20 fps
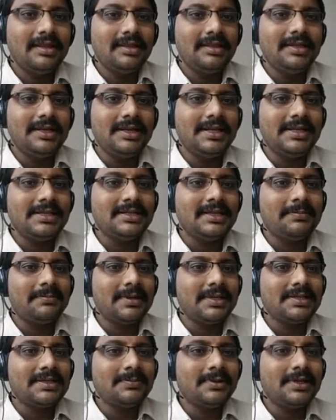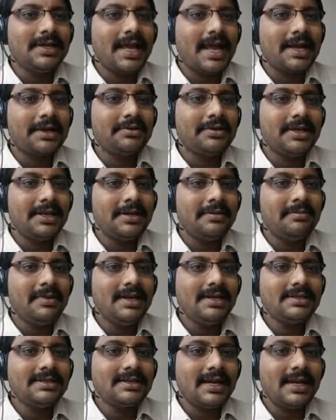That is, the principal diagonal
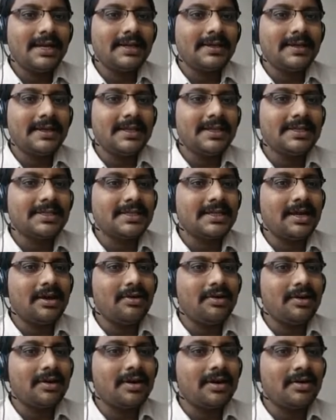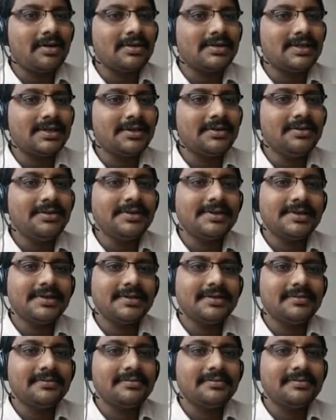elements at least are non-zeros
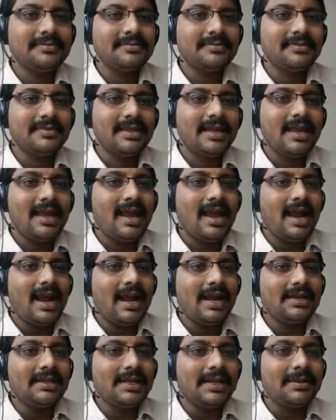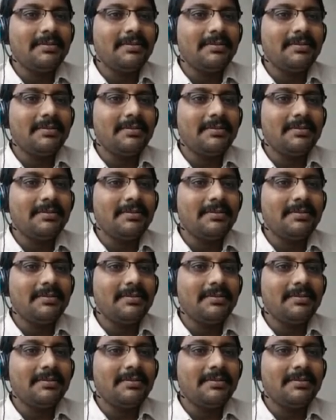and the